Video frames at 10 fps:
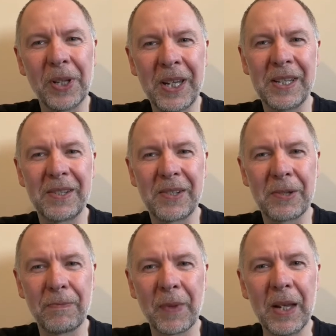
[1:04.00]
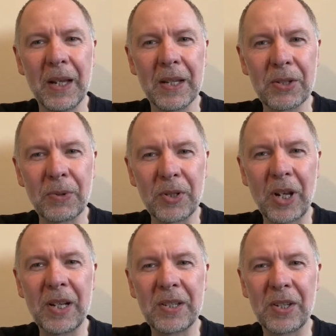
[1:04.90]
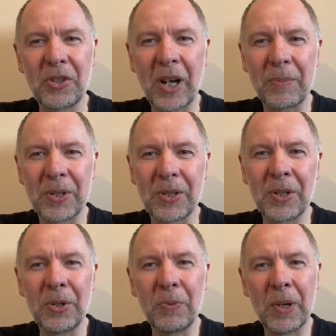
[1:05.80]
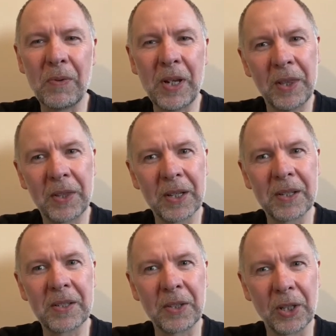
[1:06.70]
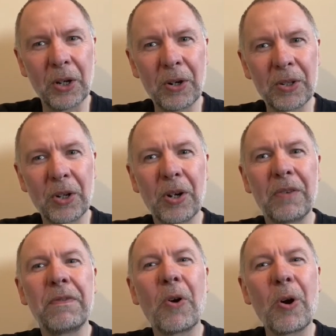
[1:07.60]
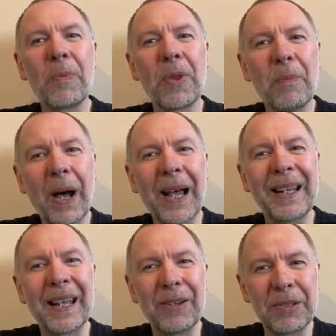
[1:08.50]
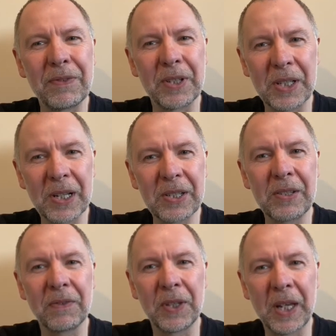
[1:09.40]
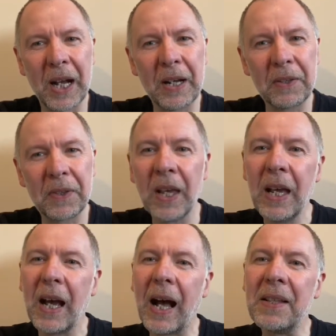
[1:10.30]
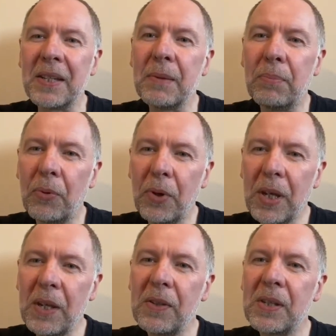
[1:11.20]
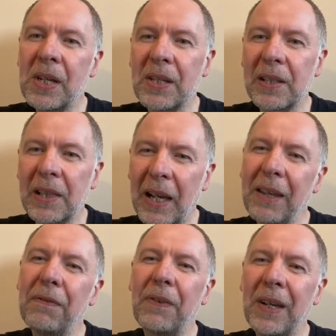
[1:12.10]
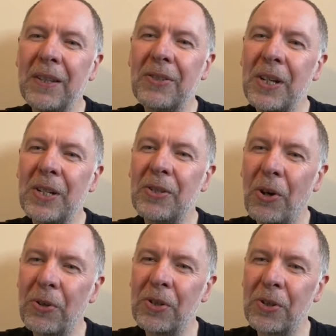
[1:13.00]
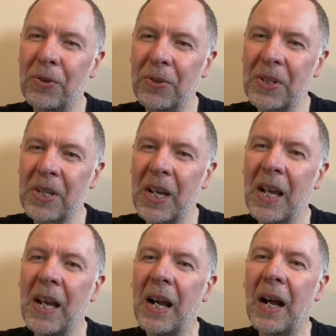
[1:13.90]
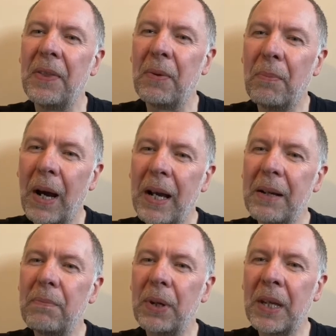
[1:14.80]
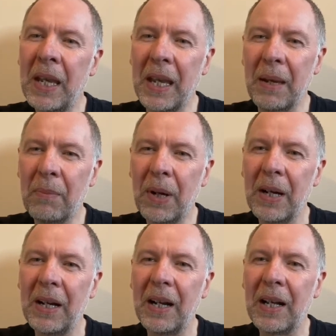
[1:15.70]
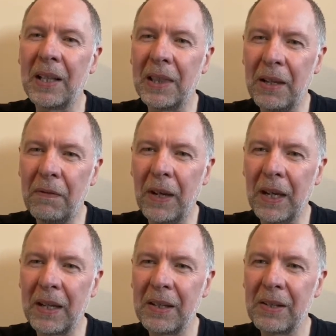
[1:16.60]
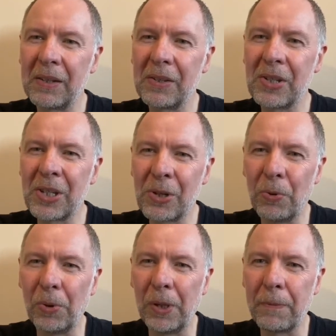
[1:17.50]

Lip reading: is. So in Genesis chapter 2, we read that the Lord God formed the man out of the dust of the earth, and he breathed his life into his nostrils, and the man became a living soul.